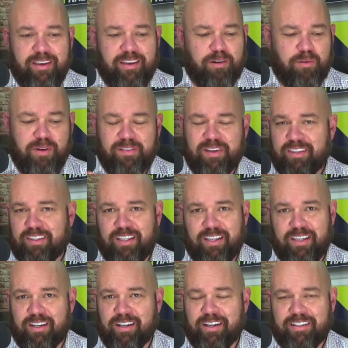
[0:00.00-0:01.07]
We've got
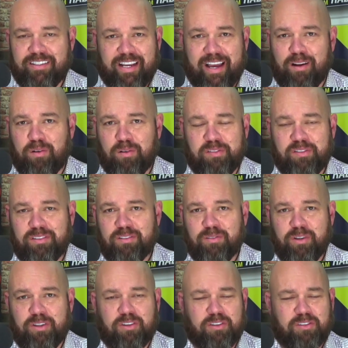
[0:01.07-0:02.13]
the uh, towels,
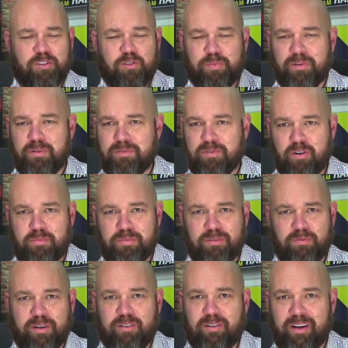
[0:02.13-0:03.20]
which are super absorbent,
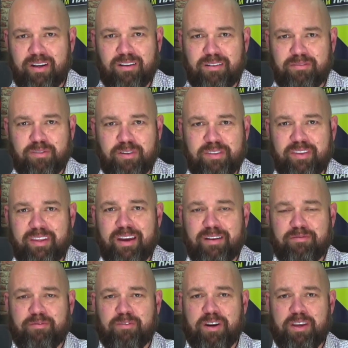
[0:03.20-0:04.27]
we dry off with
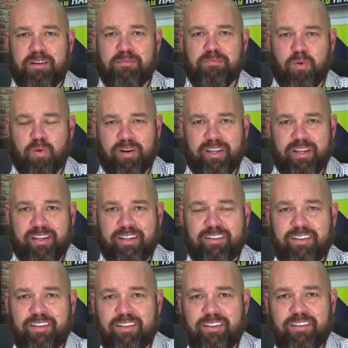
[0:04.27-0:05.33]
every morning,
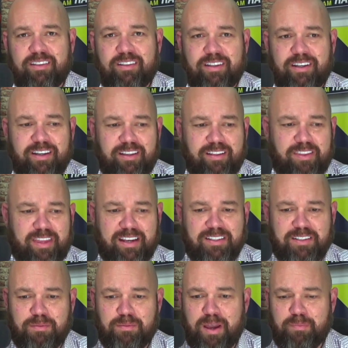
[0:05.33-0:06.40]
uh, thanks
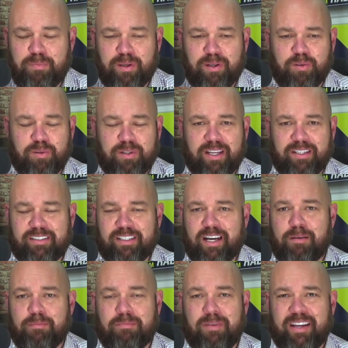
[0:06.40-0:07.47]
to
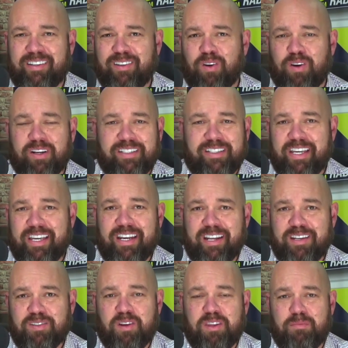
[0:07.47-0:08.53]
mypillow.com. My dog Dean
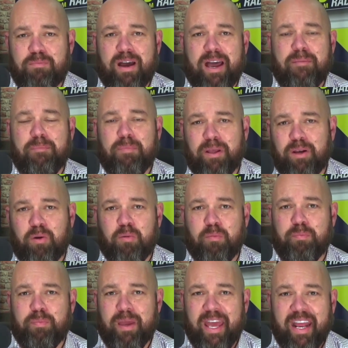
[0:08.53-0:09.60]
is on the My Pillow
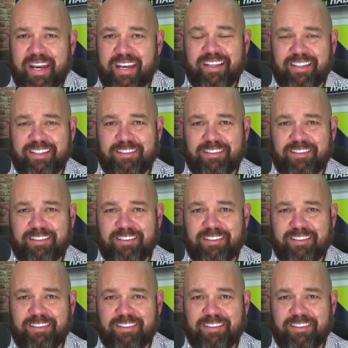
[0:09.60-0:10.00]
bed